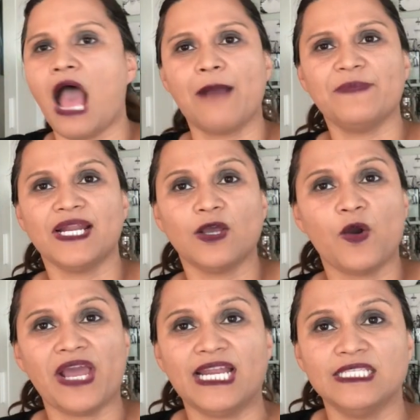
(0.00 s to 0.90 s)
I'm gonna
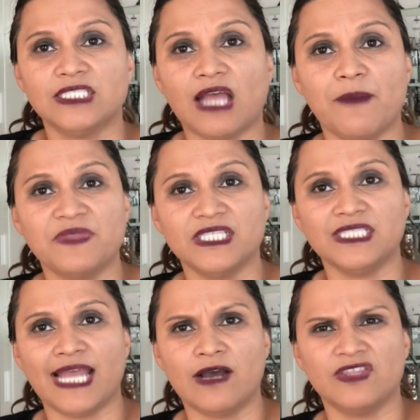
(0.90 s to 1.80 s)
go ahead and stop
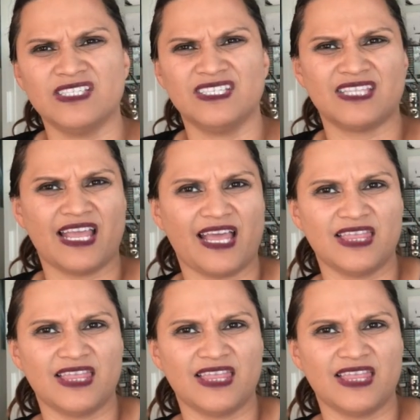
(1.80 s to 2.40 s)
this now. This is like,